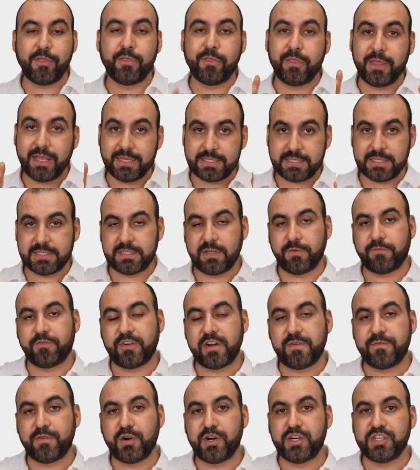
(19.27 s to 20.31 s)
This is the
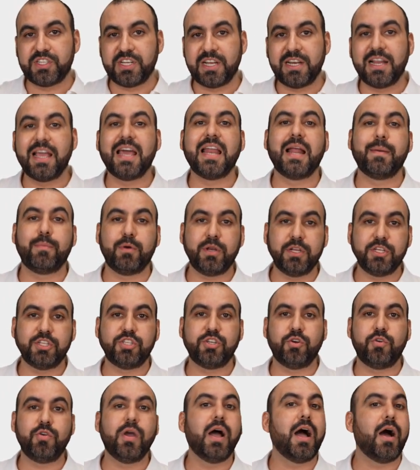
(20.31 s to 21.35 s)
free version and I'm going to
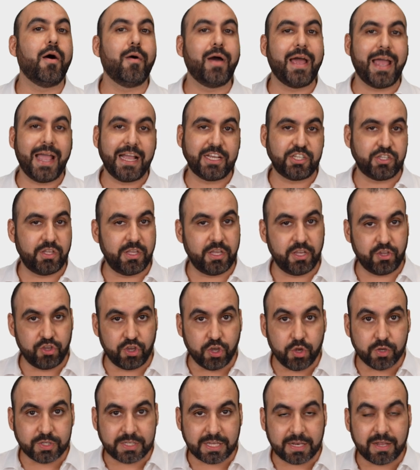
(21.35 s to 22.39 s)
show you how I actually
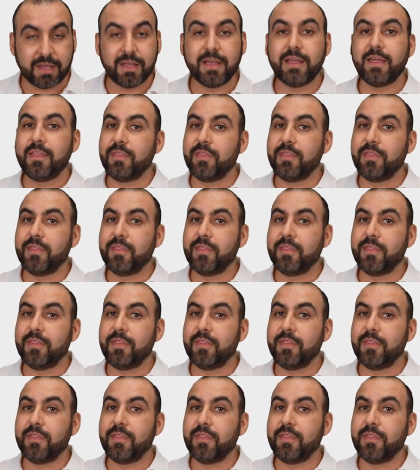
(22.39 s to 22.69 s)
use it.